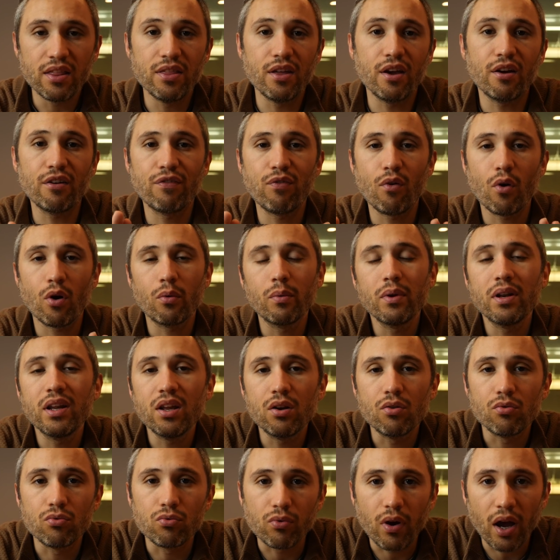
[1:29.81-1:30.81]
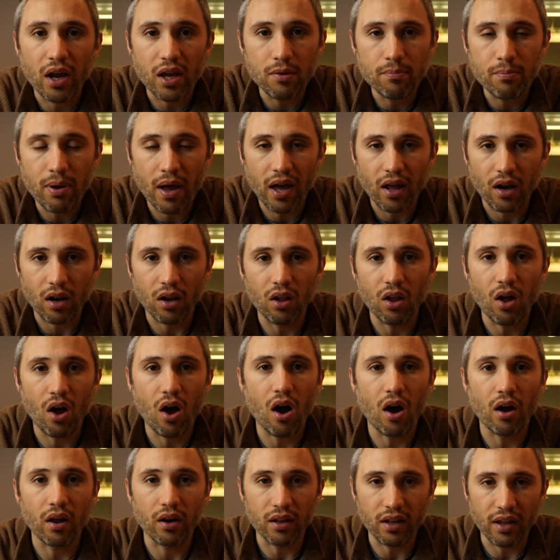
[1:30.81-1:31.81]
Therefore, we need right pedal
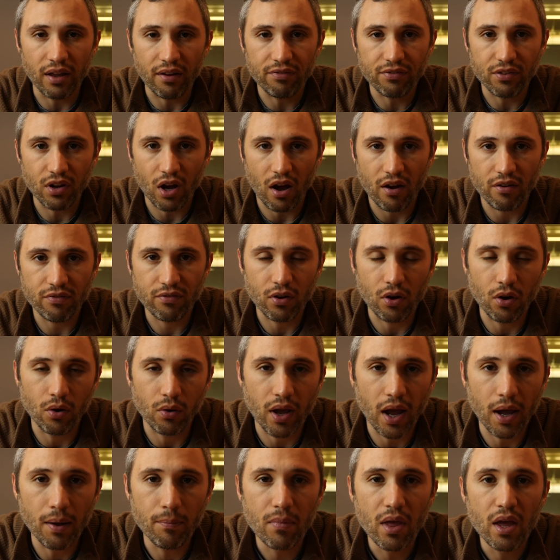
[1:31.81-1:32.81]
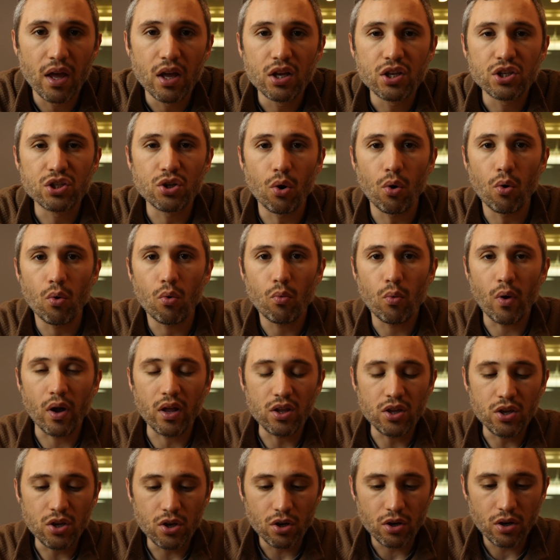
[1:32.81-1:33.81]
on liftoff, okay? So
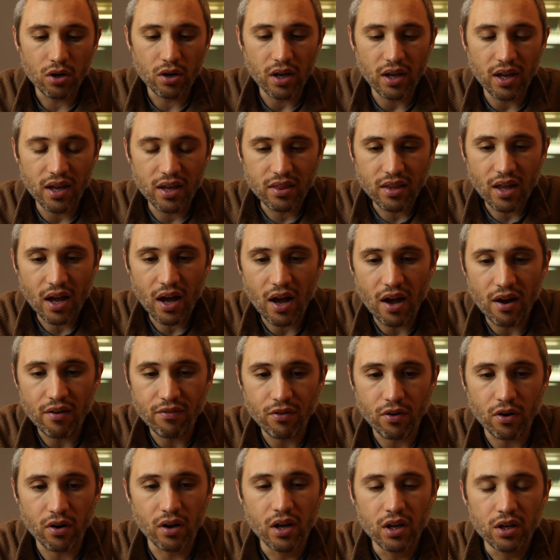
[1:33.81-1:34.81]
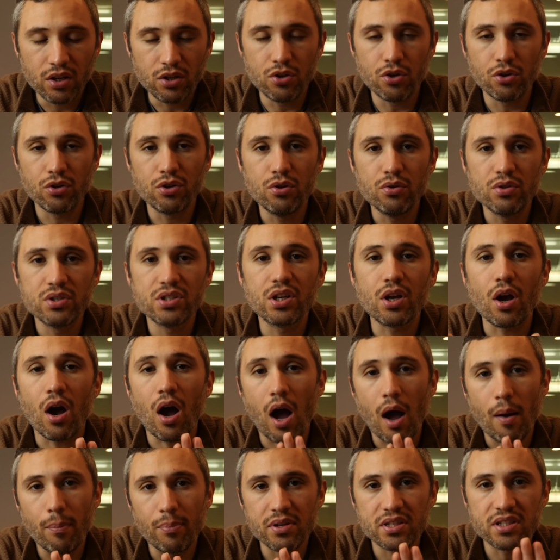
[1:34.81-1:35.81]
when you're in the hover, you're using
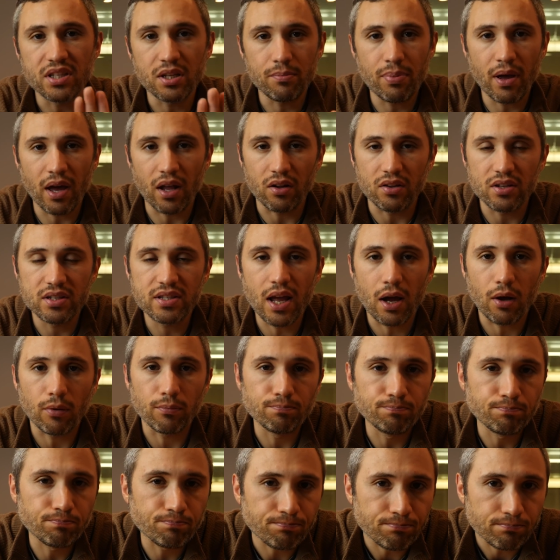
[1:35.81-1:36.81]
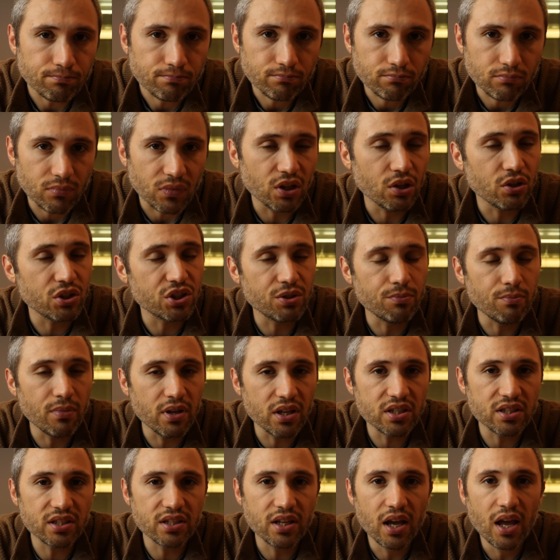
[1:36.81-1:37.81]
opposite pedals. Now, there's some
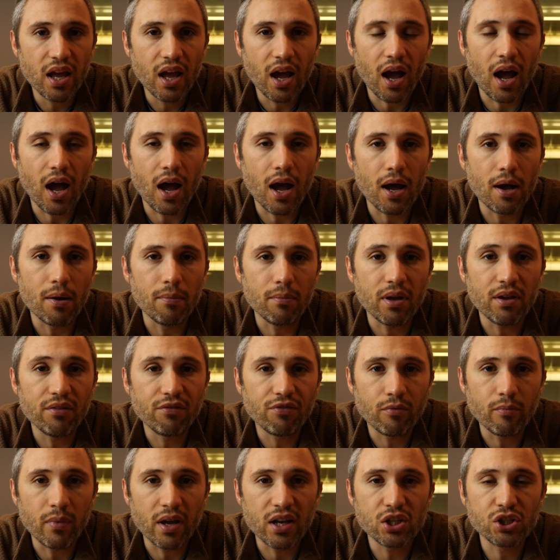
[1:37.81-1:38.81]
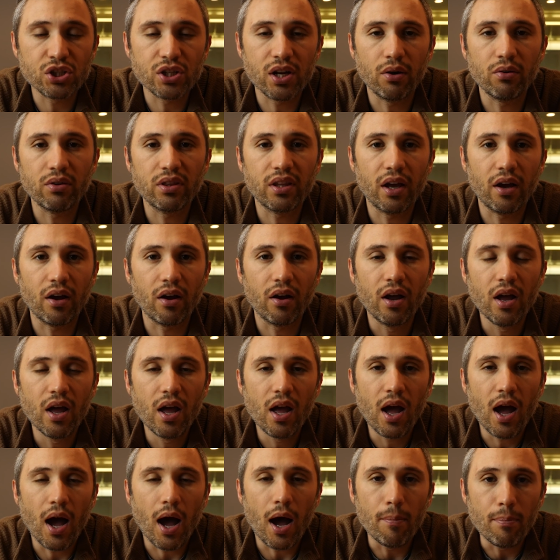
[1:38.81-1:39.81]
misinformation out there
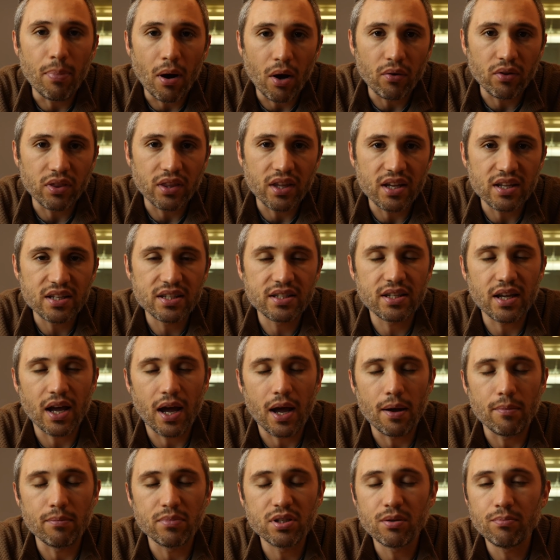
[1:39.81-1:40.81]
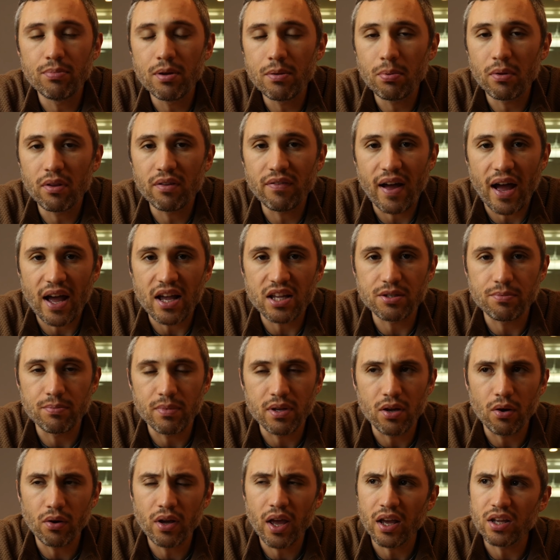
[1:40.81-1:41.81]
about this. Some people have asked
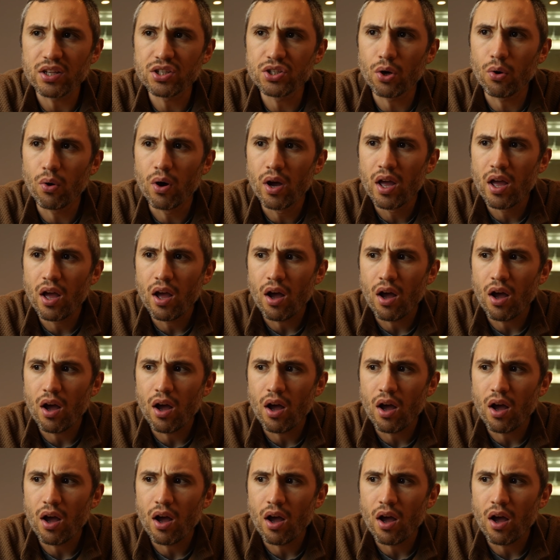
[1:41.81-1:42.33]
me, okay, so